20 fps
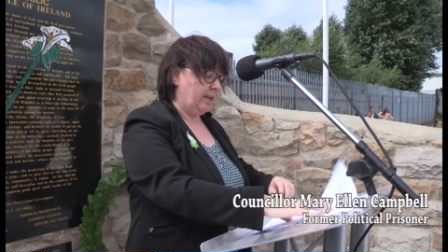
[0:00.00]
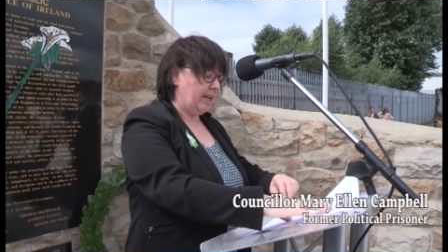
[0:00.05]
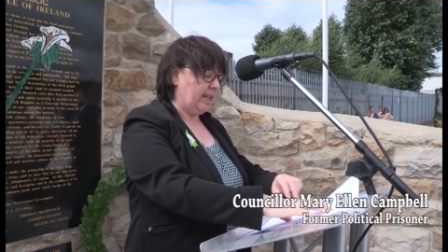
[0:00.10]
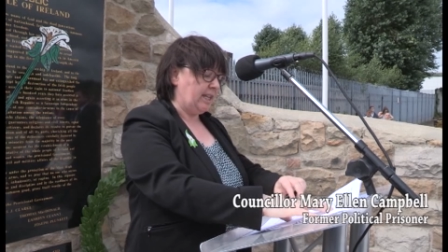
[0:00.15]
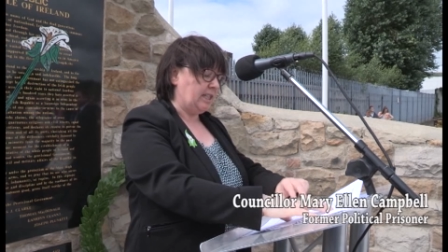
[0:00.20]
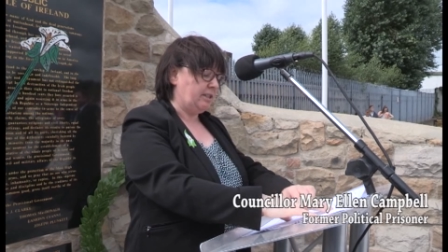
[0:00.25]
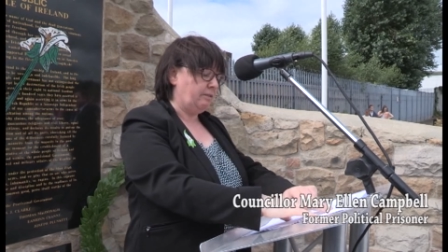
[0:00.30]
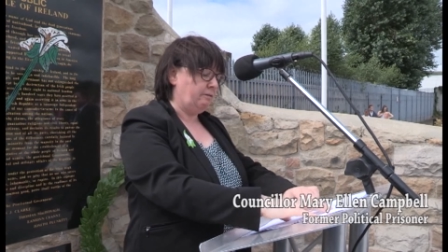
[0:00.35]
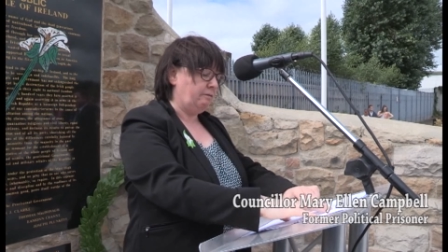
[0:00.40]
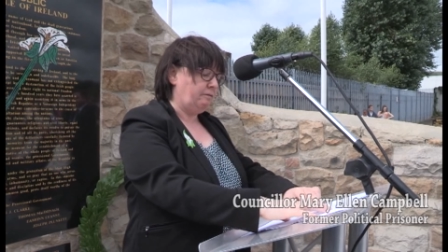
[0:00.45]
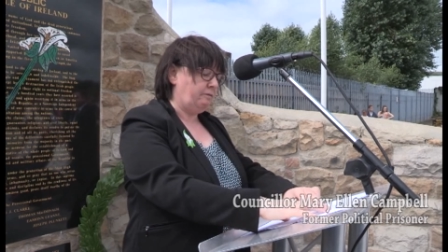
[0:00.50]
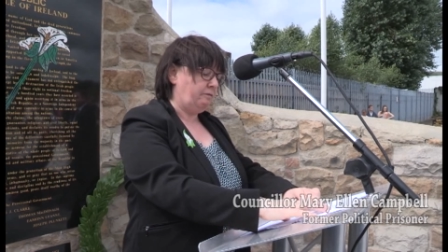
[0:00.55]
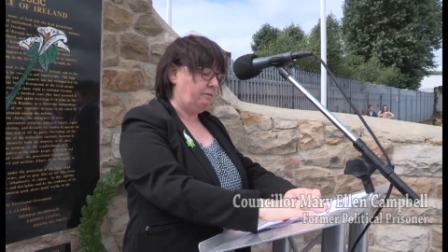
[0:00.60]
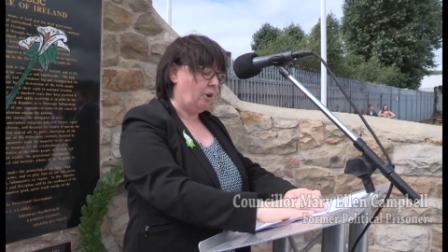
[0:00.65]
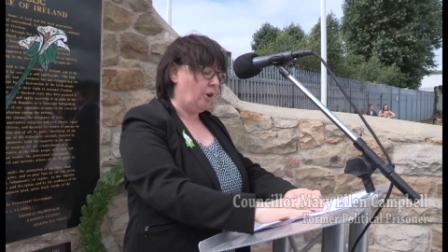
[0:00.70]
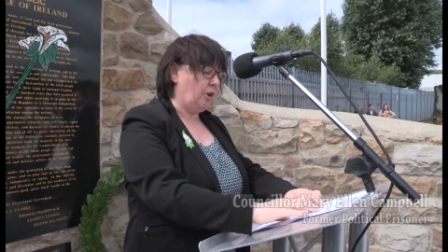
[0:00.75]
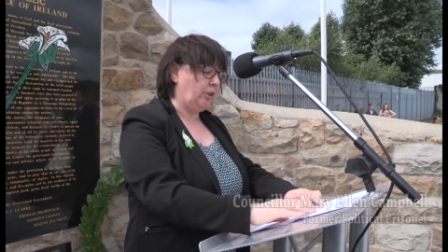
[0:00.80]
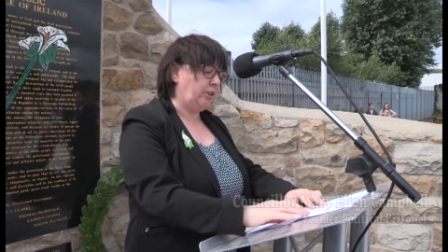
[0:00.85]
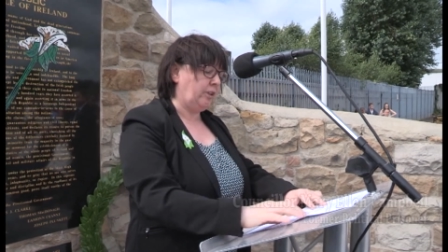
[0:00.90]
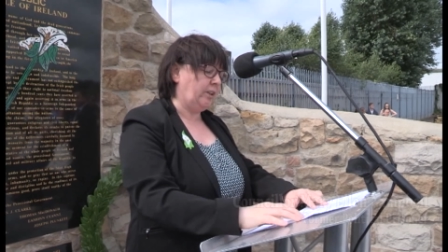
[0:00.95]
It is
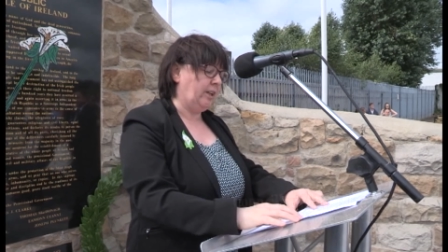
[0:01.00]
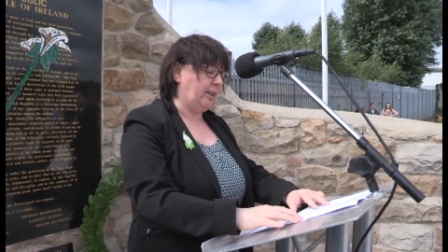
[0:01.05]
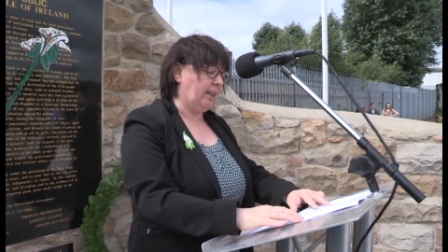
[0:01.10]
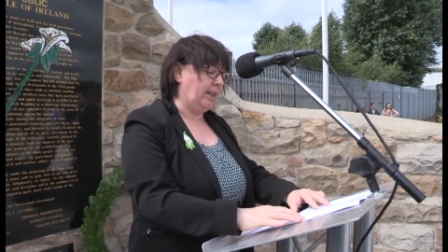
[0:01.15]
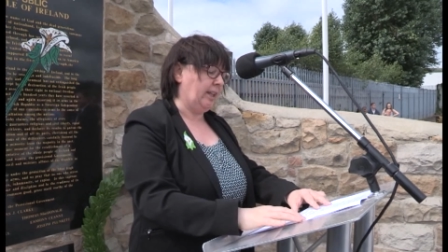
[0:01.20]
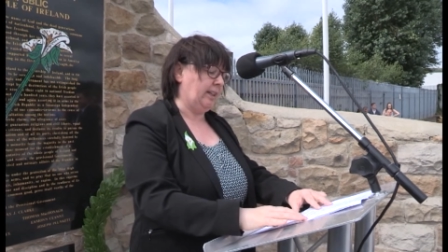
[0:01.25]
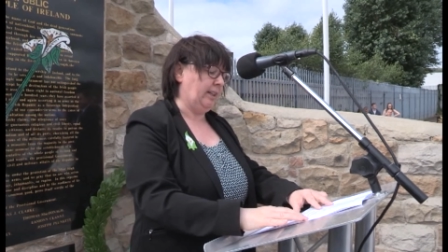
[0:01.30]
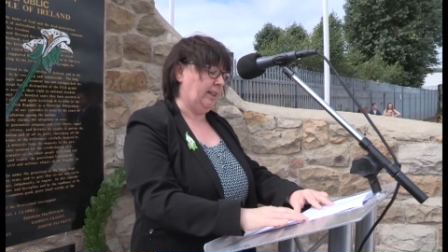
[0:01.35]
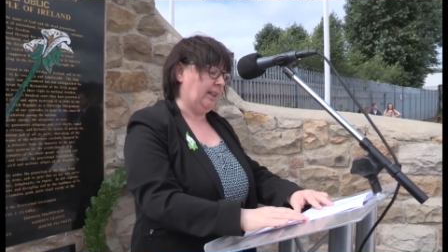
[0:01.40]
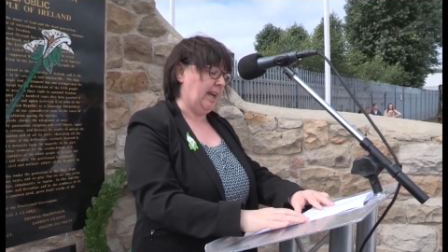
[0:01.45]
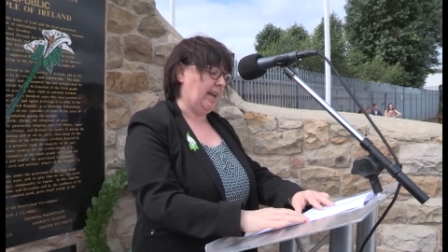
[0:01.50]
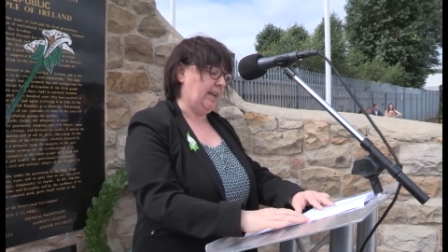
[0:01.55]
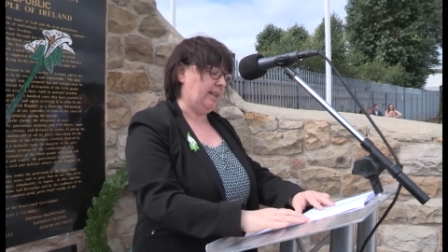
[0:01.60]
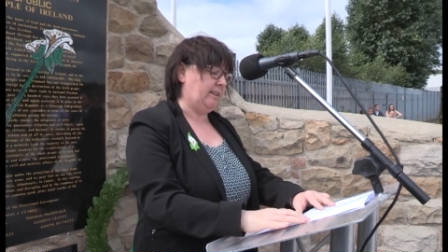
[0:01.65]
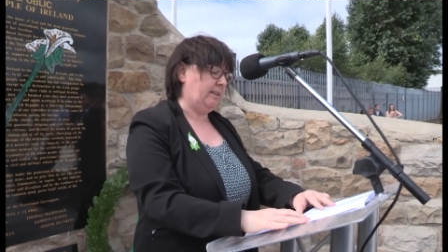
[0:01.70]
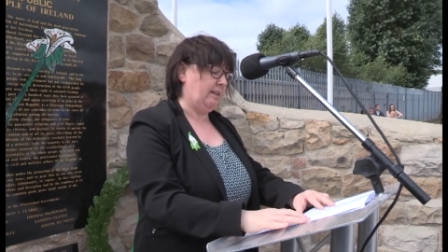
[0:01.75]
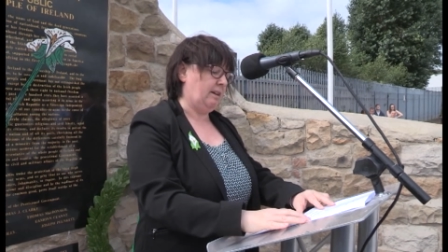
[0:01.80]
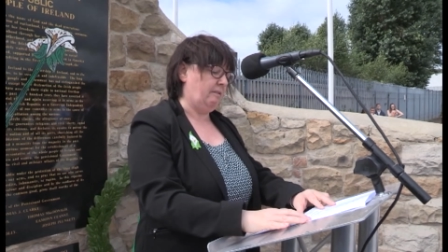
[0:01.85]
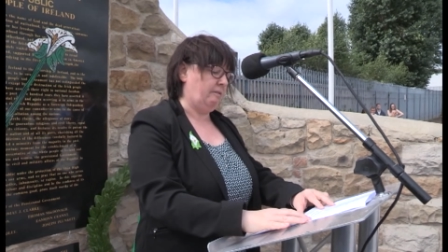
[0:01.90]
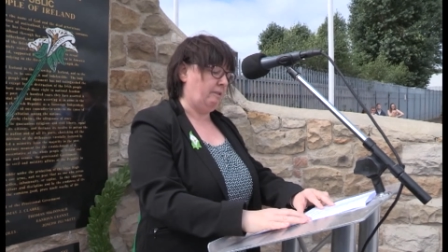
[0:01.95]
found in the
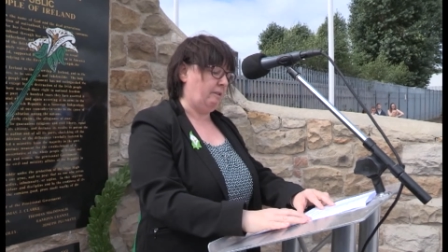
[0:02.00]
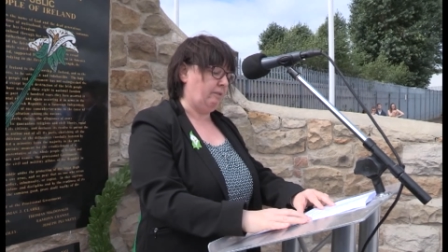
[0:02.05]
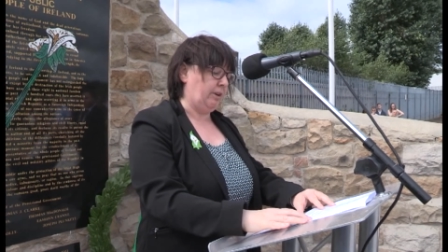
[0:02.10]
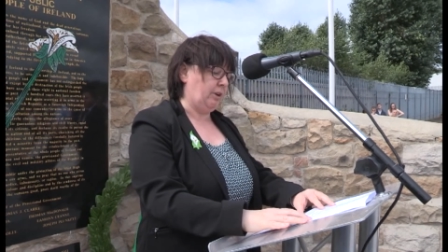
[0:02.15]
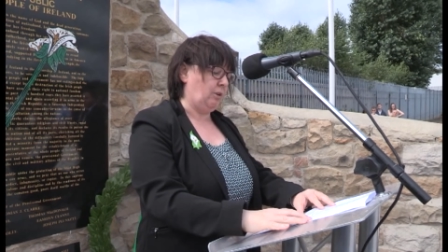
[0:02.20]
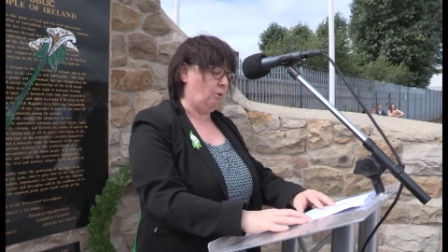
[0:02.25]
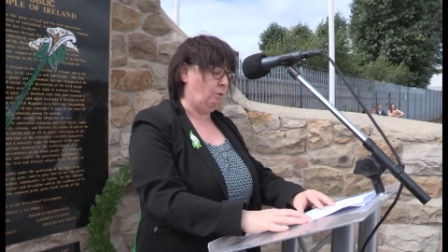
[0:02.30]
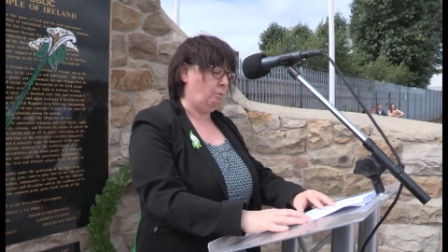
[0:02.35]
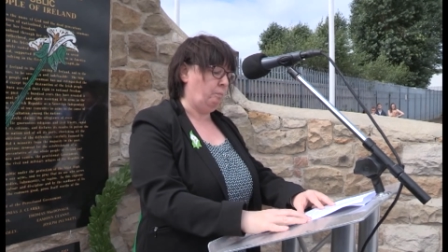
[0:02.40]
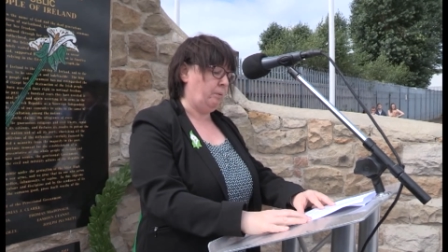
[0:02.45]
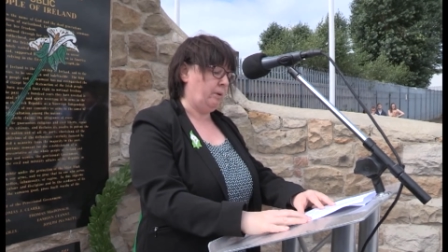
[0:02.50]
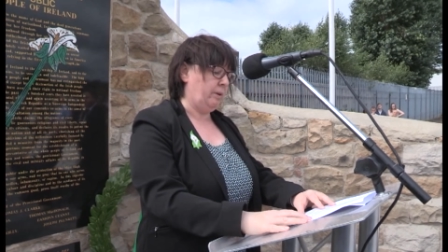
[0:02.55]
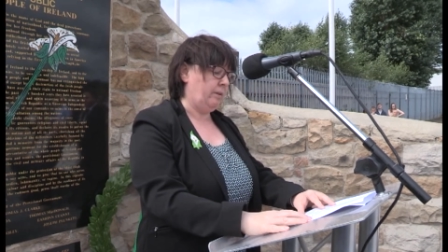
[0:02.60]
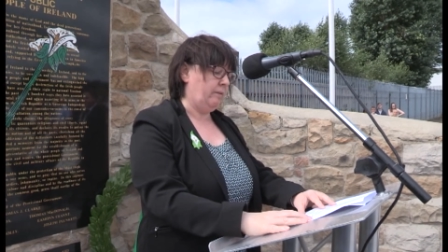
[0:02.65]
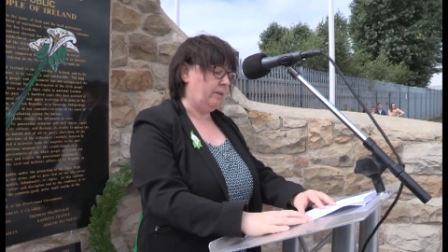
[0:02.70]
light of every hope.